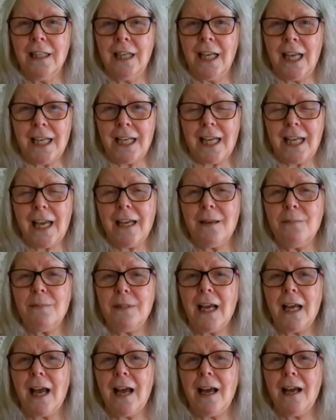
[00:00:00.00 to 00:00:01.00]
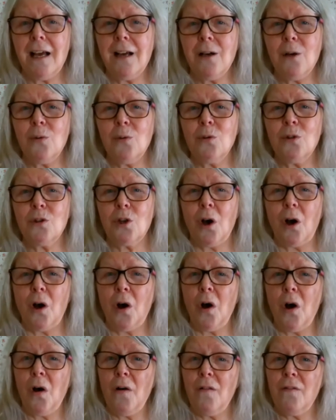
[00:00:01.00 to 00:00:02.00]
It came down to
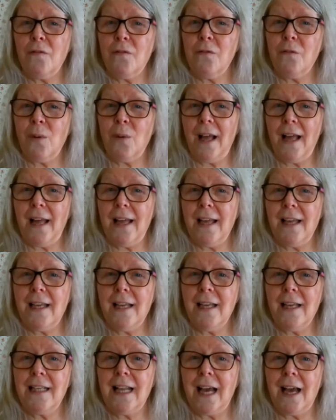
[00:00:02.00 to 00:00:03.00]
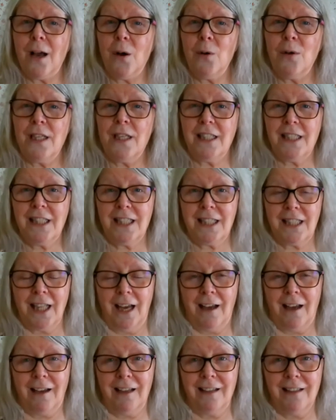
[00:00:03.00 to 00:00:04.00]
halfway down his
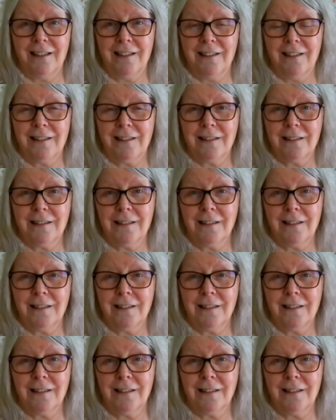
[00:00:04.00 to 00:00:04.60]
thighs.